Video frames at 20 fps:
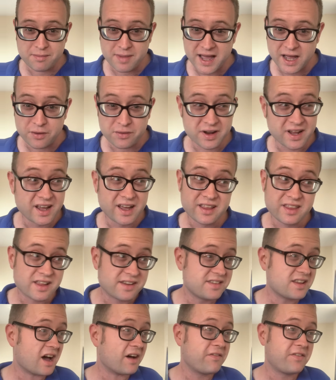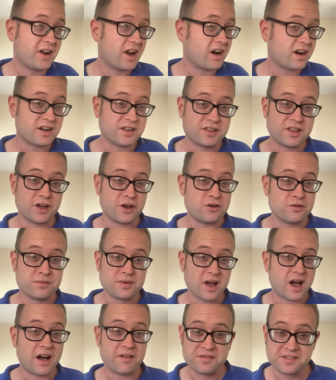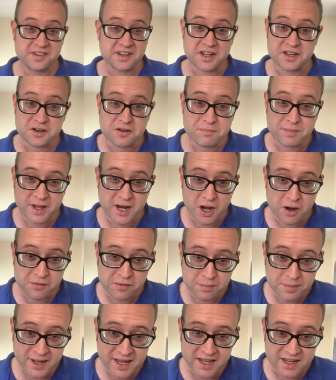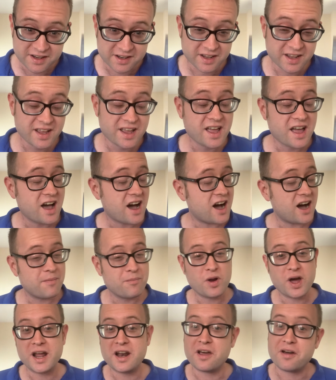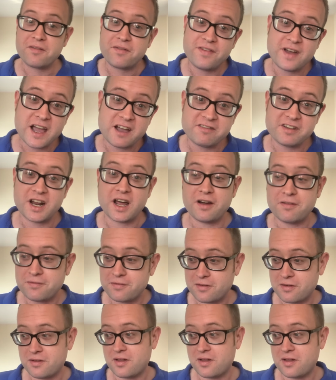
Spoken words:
amount. There's nothing I can do. I've seen you've been overpaid. I'm like, look, fair enough.